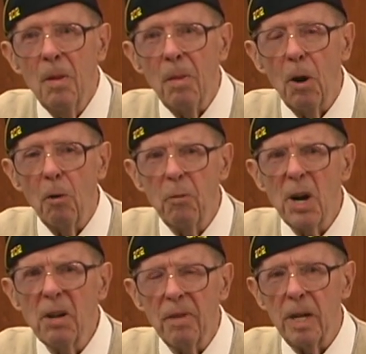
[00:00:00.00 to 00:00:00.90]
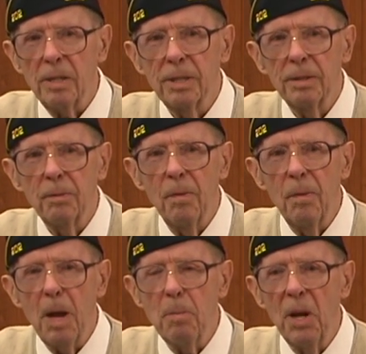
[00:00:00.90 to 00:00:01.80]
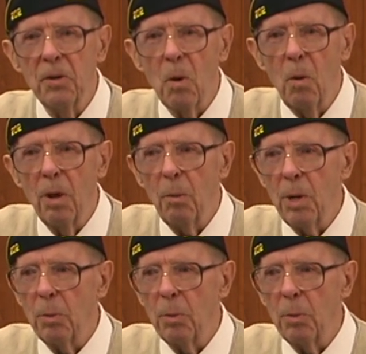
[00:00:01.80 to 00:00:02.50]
They're afraid of us. They'd been told that we